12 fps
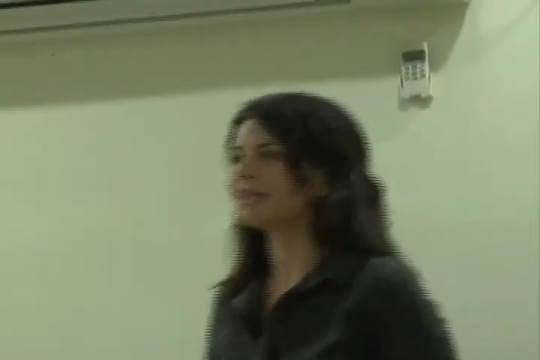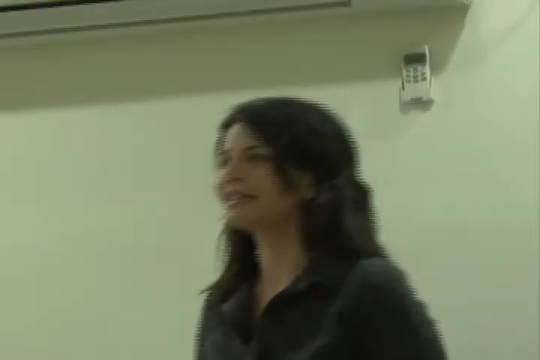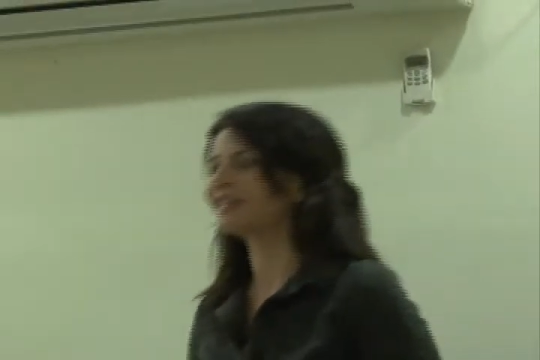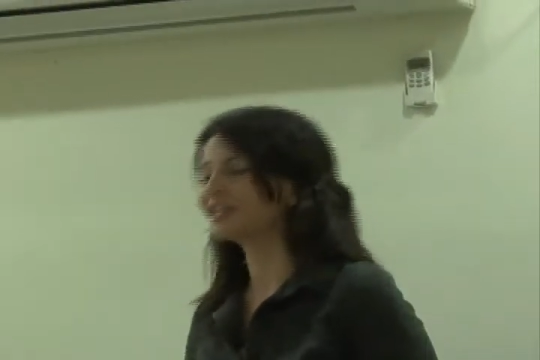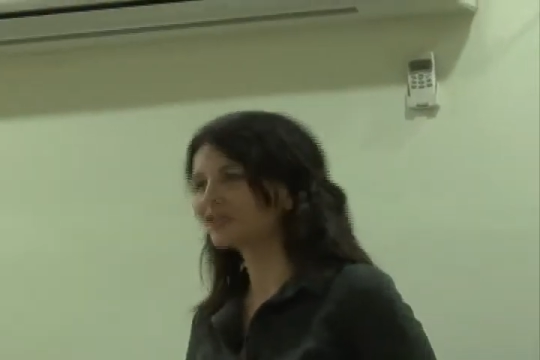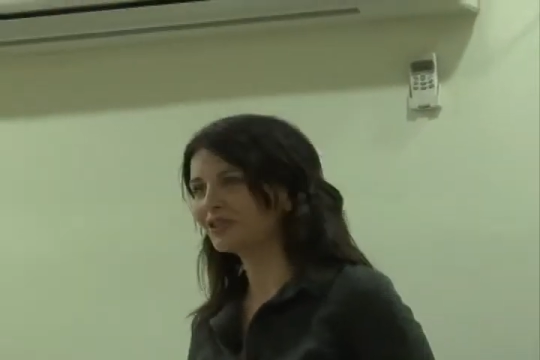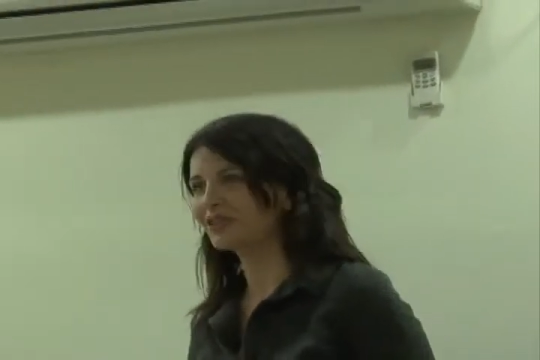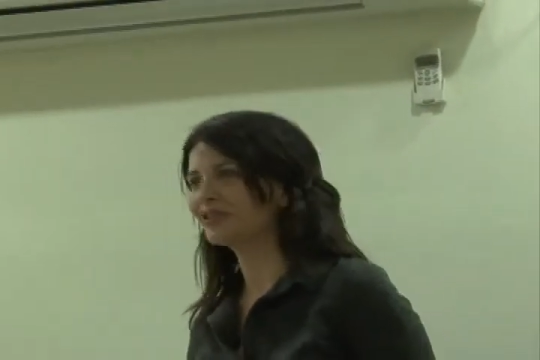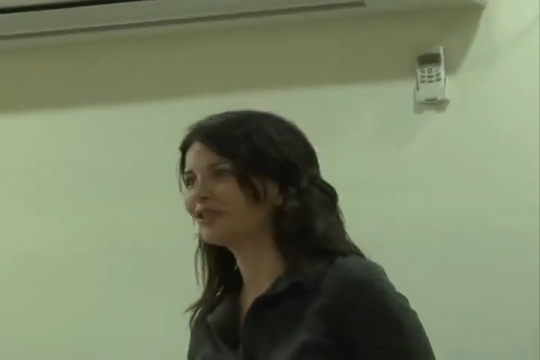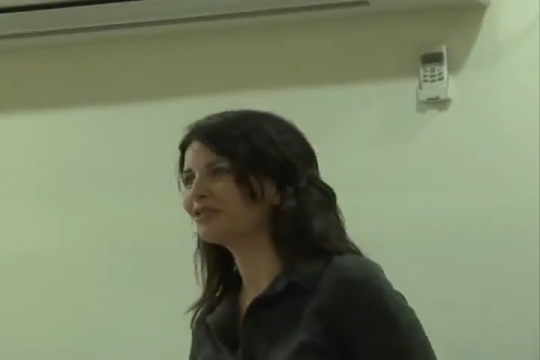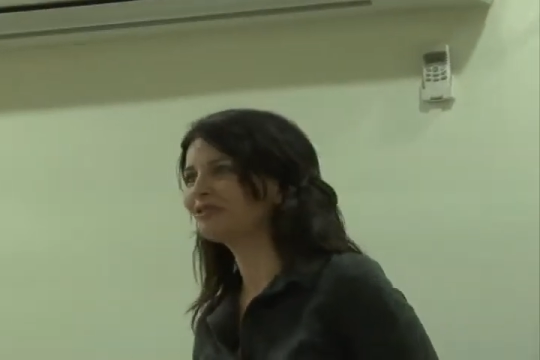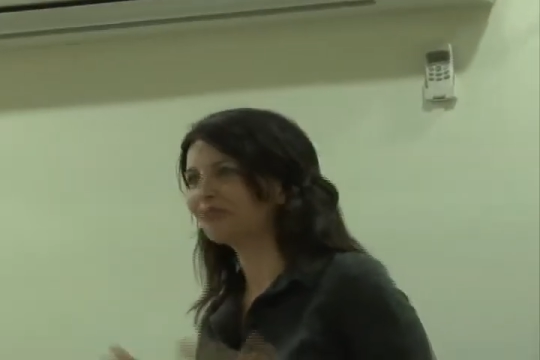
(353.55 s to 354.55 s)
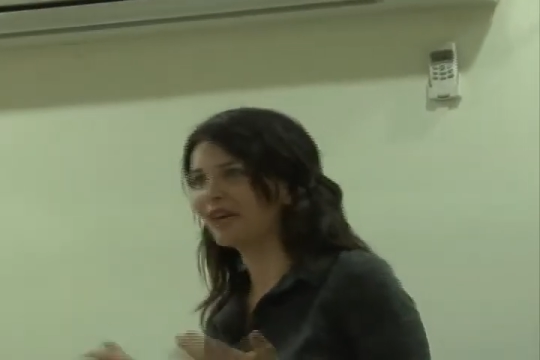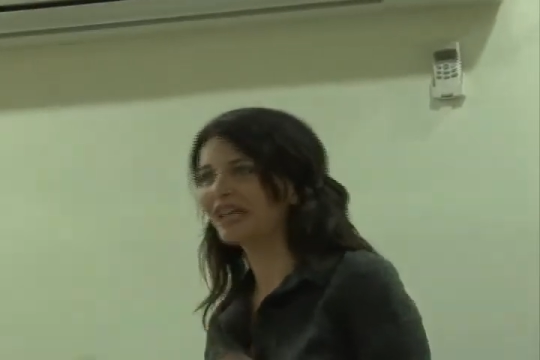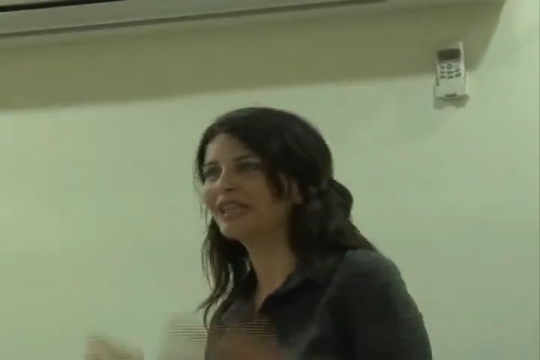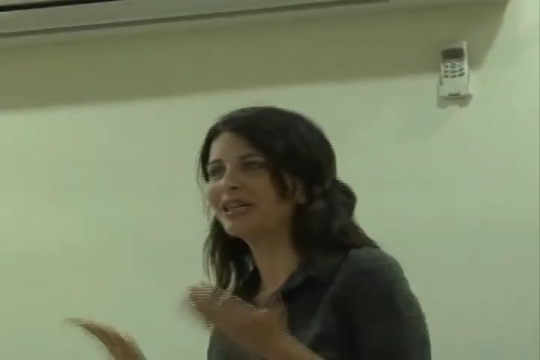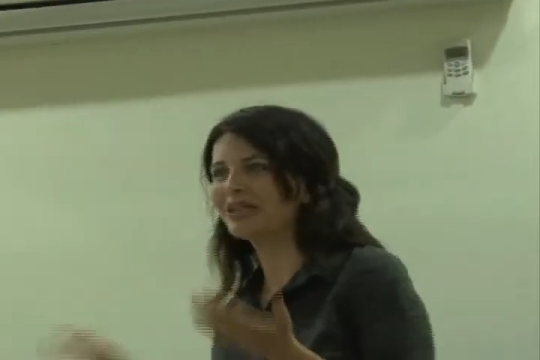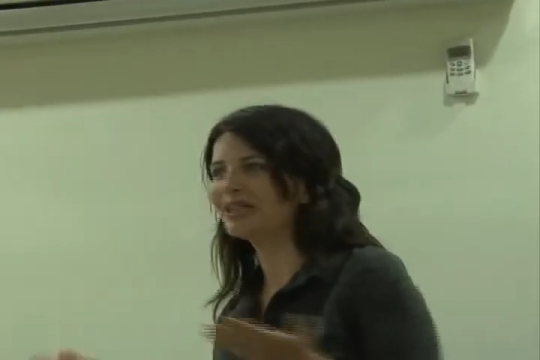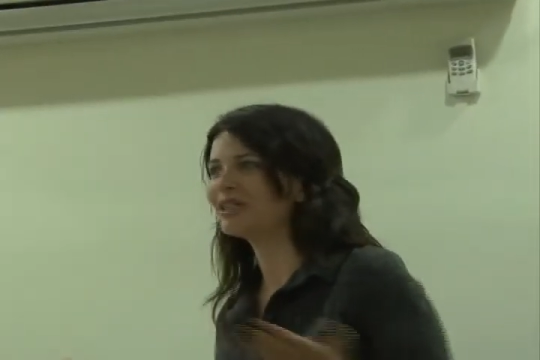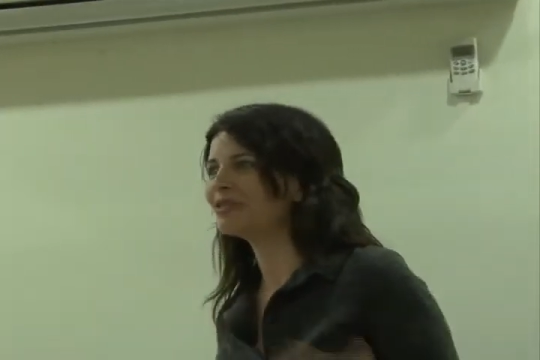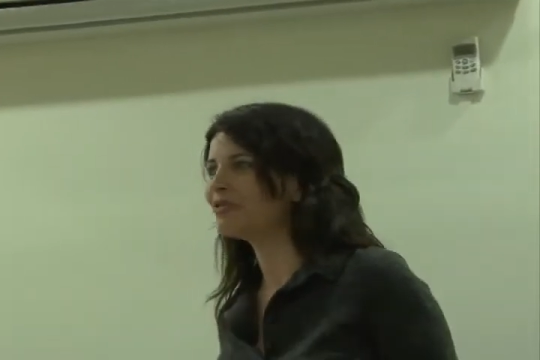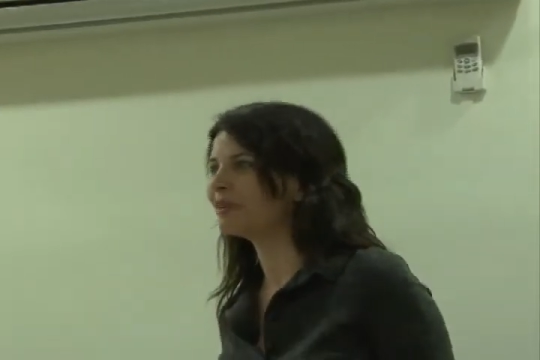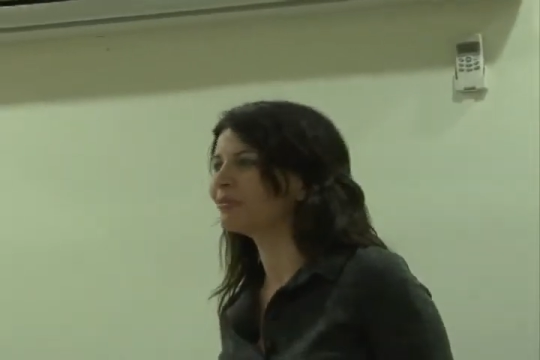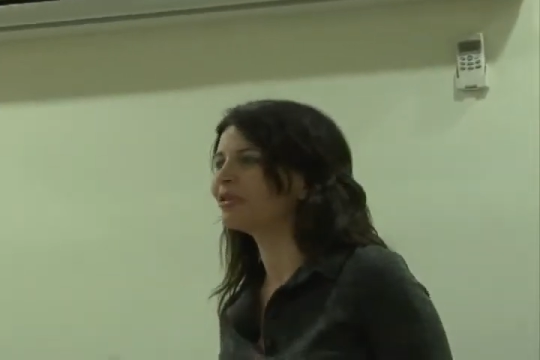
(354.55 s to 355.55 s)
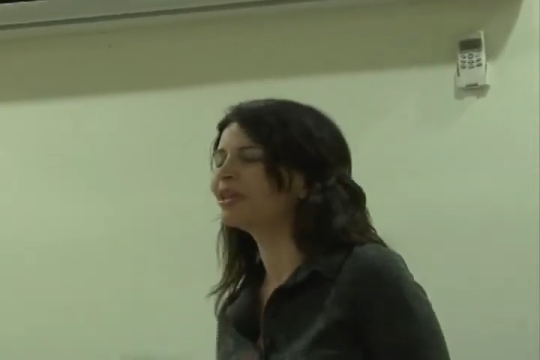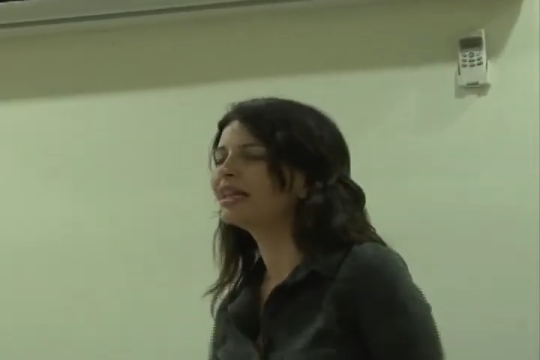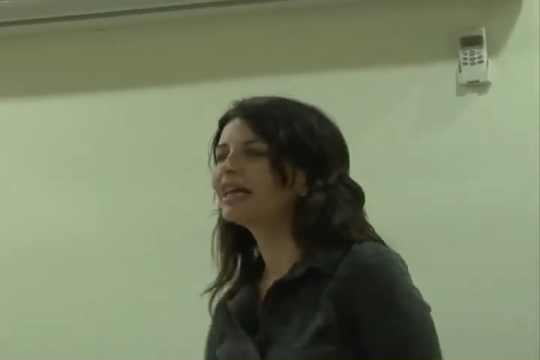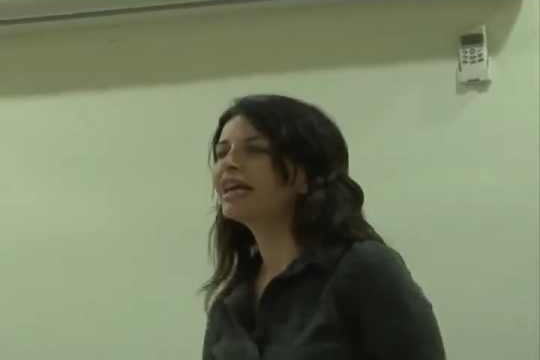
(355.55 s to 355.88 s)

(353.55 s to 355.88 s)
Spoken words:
and it's considered right and good and normal.